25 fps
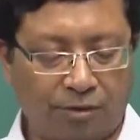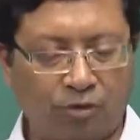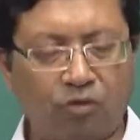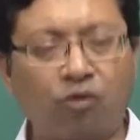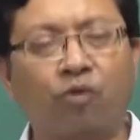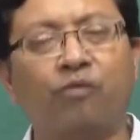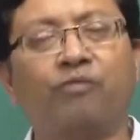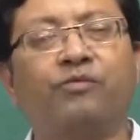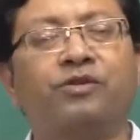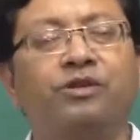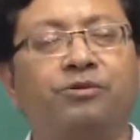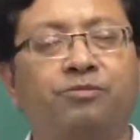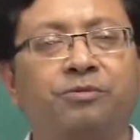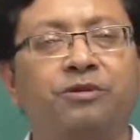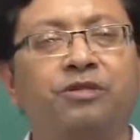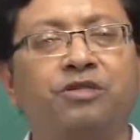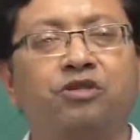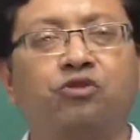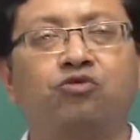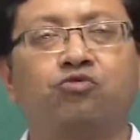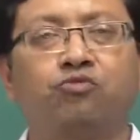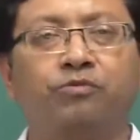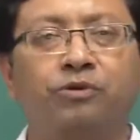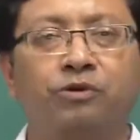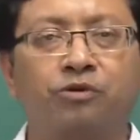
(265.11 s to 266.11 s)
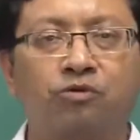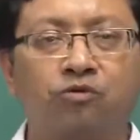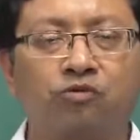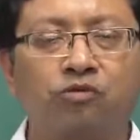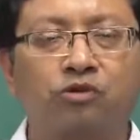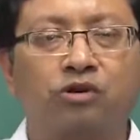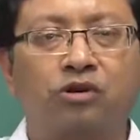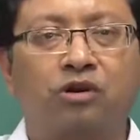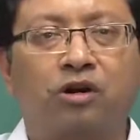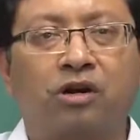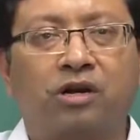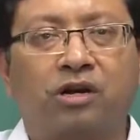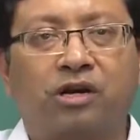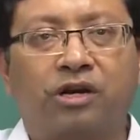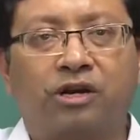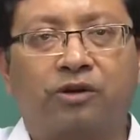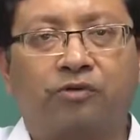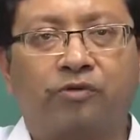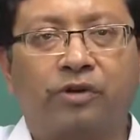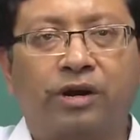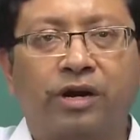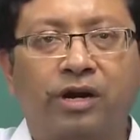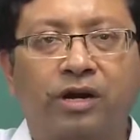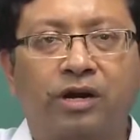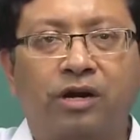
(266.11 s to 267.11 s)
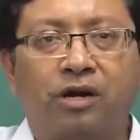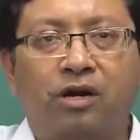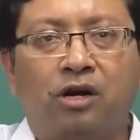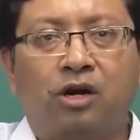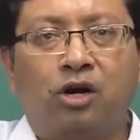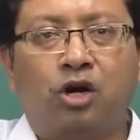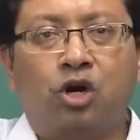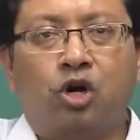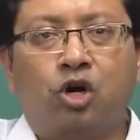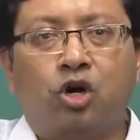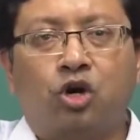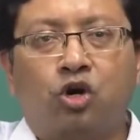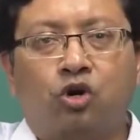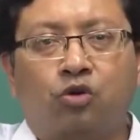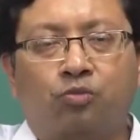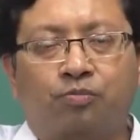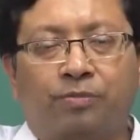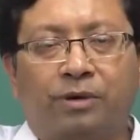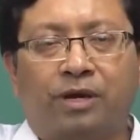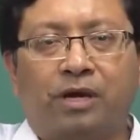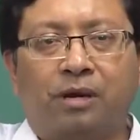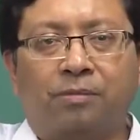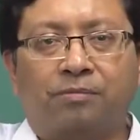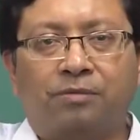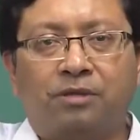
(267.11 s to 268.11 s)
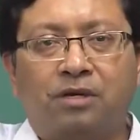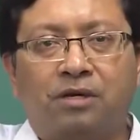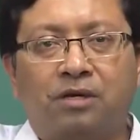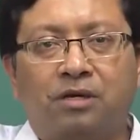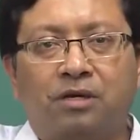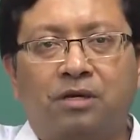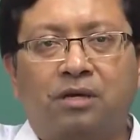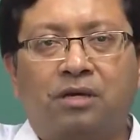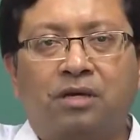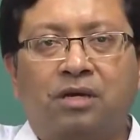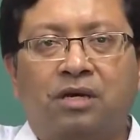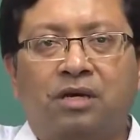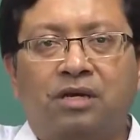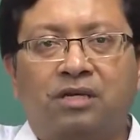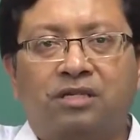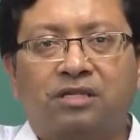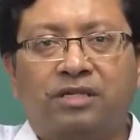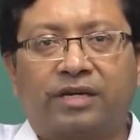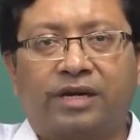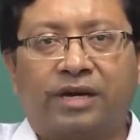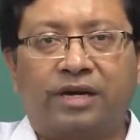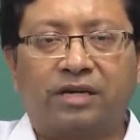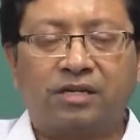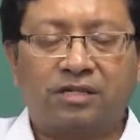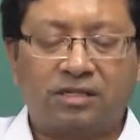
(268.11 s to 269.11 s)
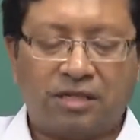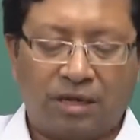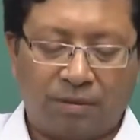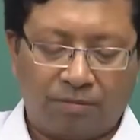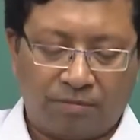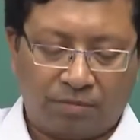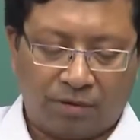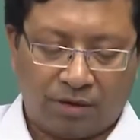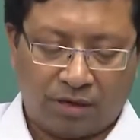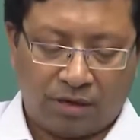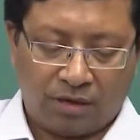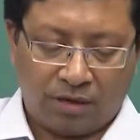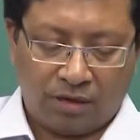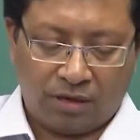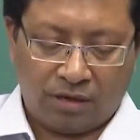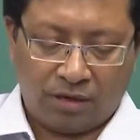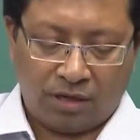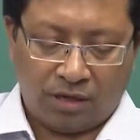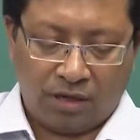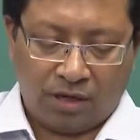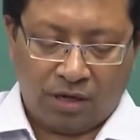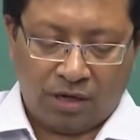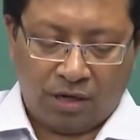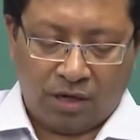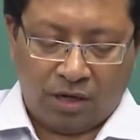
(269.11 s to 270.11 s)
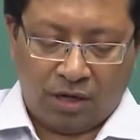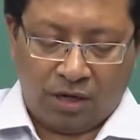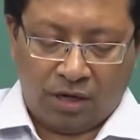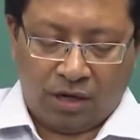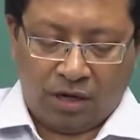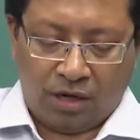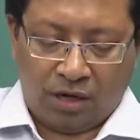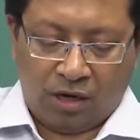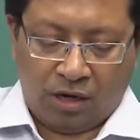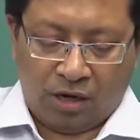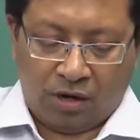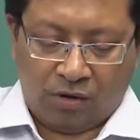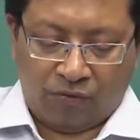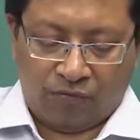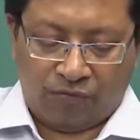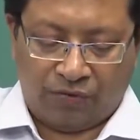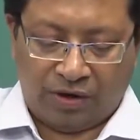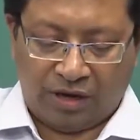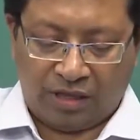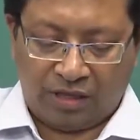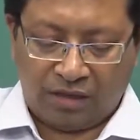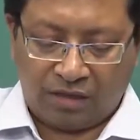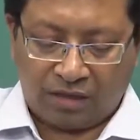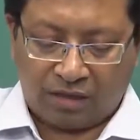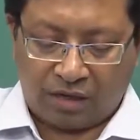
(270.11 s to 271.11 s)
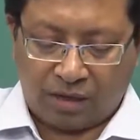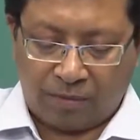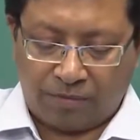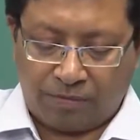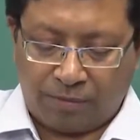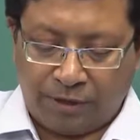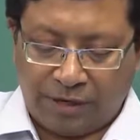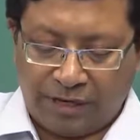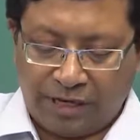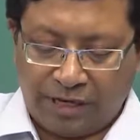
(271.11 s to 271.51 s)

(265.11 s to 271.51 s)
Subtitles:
which means you would not require to pick up the second sample. When complete